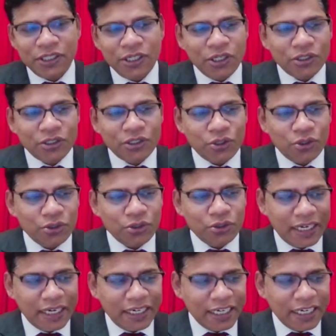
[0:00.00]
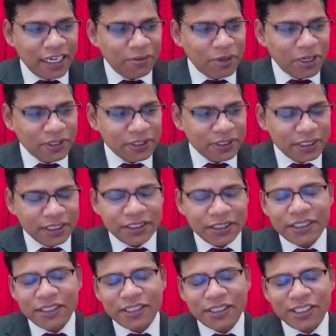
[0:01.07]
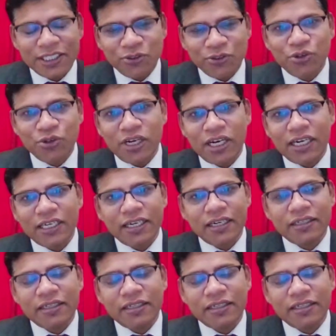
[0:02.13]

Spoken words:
So that time I was searching in Google and then